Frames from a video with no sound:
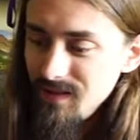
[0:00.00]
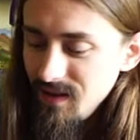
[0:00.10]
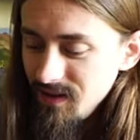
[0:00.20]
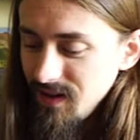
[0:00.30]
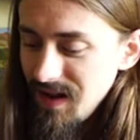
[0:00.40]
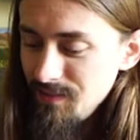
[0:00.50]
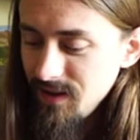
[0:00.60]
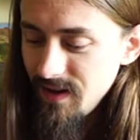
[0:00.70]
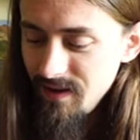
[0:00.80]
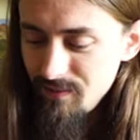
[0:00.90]
done the
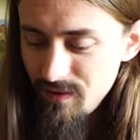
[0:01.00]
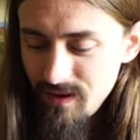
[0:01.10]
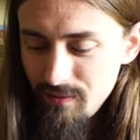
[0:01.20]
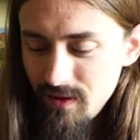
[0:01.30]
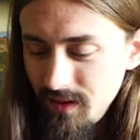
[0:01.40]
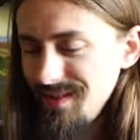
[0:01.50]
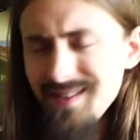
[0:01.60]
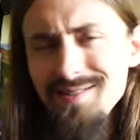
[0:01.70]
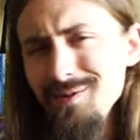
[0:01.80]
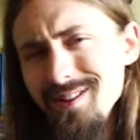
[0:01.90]
complicated way with, and
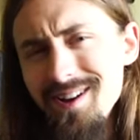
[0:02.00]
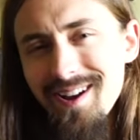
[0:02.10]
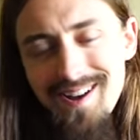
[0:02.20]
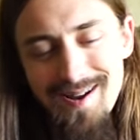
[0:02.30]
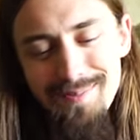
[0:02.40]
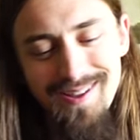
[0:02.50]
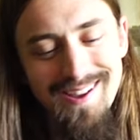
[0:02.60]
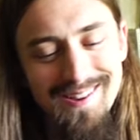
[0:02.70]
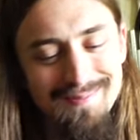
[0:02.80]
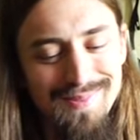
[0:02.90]
it's really not
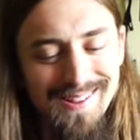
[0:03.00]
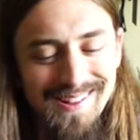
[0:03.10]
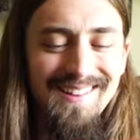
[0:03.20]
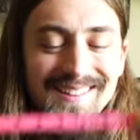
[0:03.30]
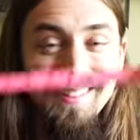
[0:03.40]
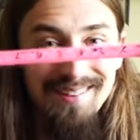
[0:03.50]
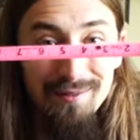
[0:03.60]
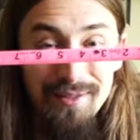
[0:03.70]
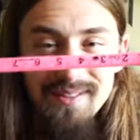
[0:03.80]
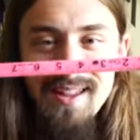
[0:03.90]
complicated, but the
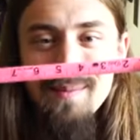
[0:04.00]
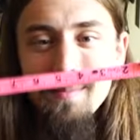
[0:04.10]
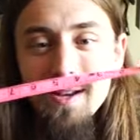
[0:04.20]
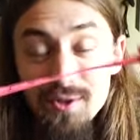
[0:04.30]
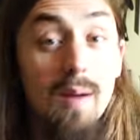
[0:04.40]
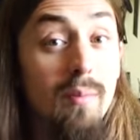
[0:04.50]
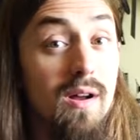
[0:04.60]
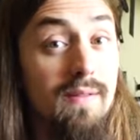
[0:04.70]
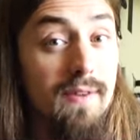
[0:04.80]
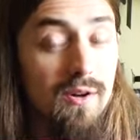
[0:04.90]
with a tape measure.
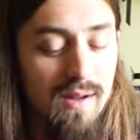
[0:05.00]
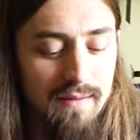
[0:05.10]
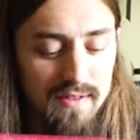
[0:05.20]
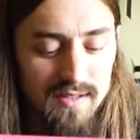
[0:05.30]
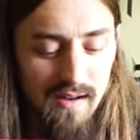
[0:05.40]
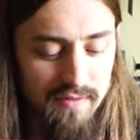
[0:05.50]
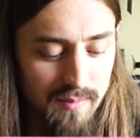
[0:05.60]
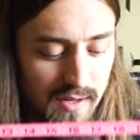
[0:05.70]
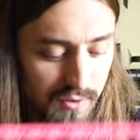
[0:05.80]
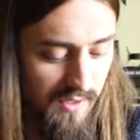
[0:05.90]
But if you don't have a soft
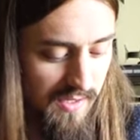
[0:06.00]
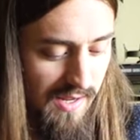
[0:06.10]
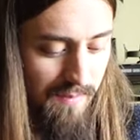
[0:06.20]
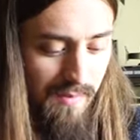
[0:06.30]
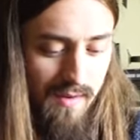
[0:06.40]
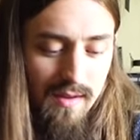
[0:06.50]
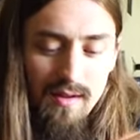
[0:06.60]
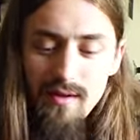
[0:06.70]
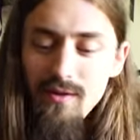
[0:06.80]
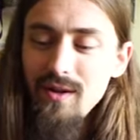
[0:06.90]
measuring tape,
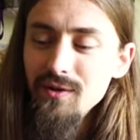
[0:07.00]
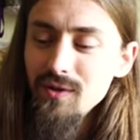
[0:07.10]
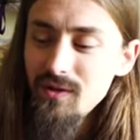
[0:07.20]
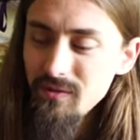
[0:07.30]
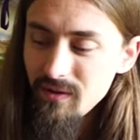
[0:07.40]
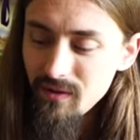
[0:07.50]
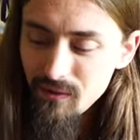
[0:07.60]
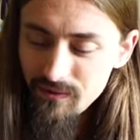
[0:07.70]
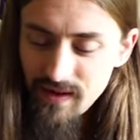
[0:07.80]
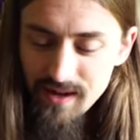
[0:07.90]
you can just do it the
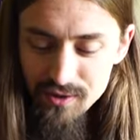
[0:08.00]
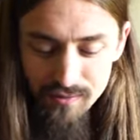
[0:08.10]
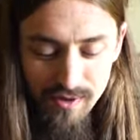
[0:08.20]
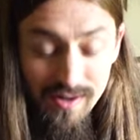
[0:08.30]
old-fashioned